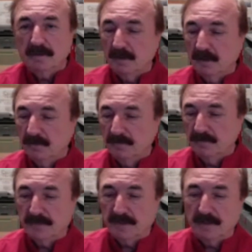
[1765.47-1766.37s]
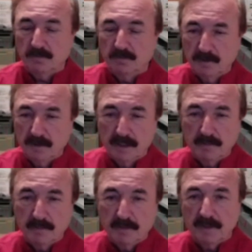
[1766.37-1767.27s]
I don't know if you've seen one or
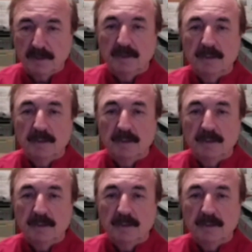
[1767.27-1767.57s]
not, but